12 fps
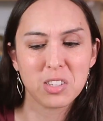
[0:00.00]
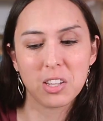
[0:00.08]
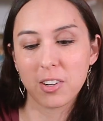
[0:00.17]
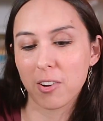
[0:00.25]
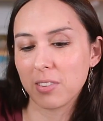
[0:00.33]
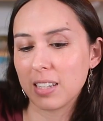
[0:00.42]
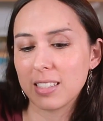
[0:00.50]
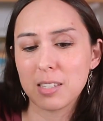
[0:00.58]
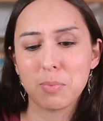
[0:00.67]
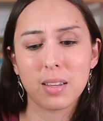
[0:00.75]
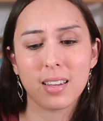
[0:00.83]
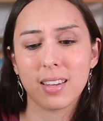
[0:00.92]
You don't need
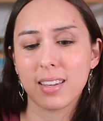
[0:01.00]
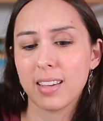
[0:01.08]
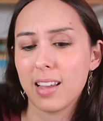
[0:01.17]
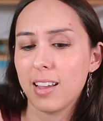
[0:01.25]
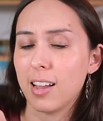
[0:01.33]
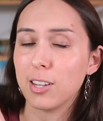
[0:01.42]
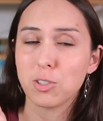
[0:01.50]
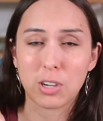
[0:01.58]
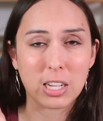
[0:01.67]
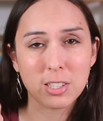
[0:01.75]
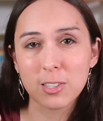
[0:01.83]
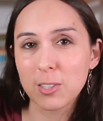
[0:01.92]
to be a
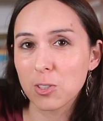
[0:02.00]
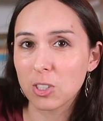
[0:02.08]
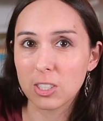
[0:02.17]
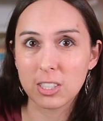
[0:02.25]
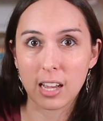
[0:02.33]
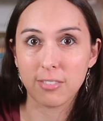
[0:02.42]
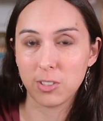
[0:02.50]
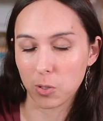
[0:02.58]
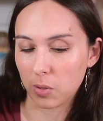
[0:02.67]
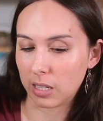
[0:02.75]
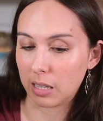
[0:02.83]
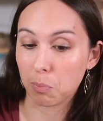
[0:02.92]
trained sushi chef
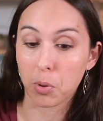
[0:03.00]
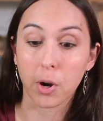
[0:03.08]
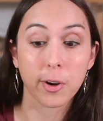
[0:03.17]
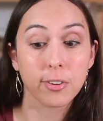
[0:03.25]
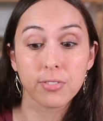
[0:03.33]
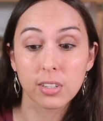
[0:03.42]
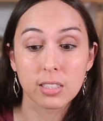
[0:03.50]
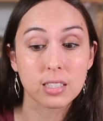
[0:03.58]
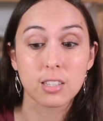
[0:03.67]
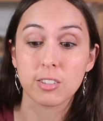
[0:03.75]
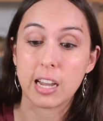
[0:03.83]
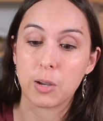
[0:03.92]
doing it perfectly
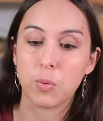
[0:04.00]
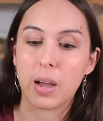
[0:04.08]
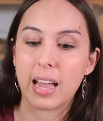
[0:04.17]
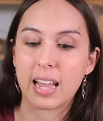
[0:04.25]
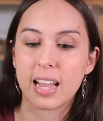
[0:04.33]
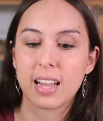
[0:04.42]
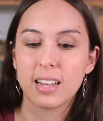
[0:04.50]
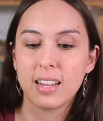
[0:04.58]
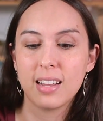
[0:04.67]
the right way.